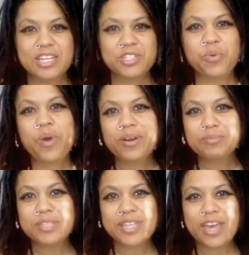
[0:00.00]
So
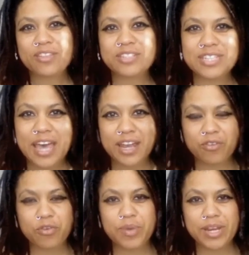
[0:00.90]
welcome to the other side,
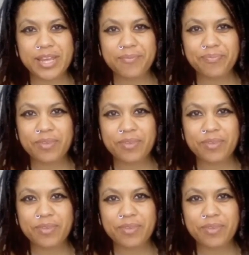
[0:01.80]
everybody.